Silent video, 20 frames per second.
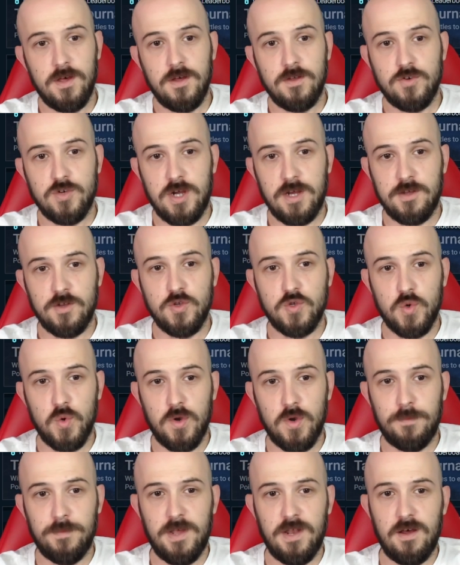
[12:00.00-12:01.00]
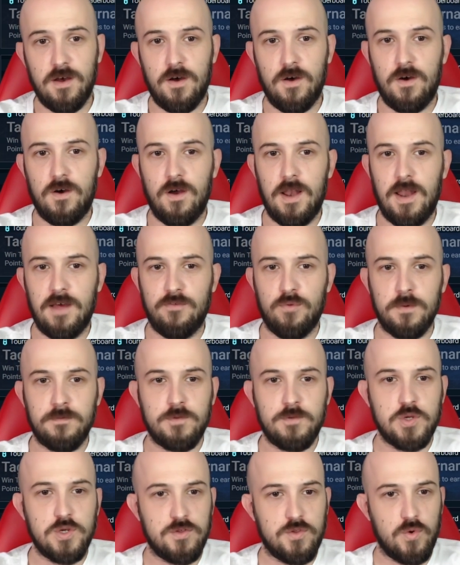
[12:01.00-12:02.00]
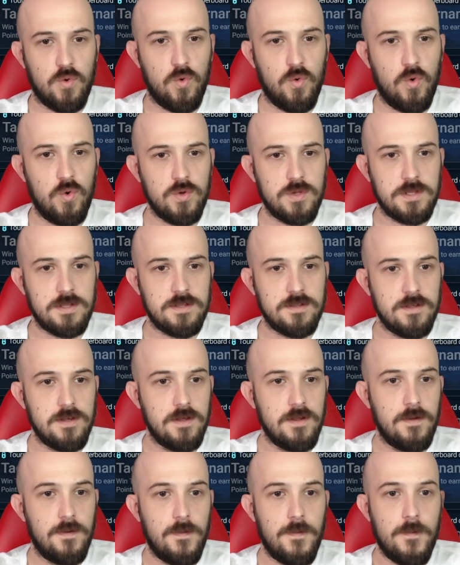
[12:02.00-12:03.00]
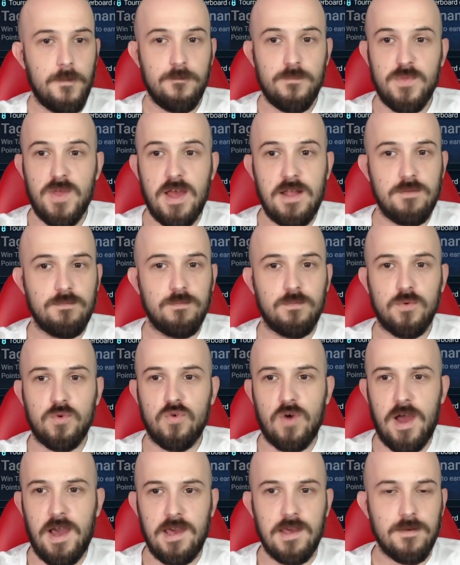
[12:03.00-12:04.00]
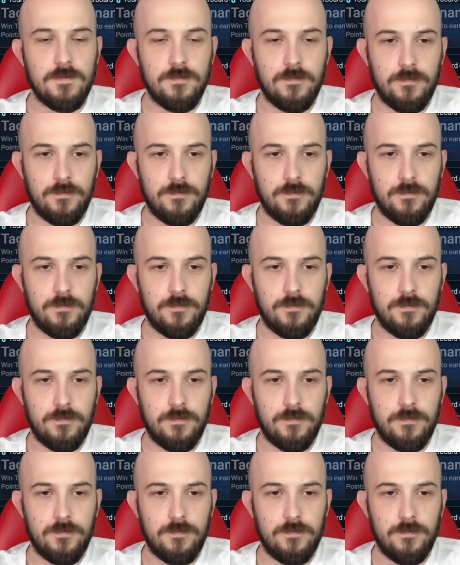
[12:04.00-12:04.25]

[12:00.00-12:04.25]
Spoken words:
Dragon Tournament at a high level with just orcs, then great.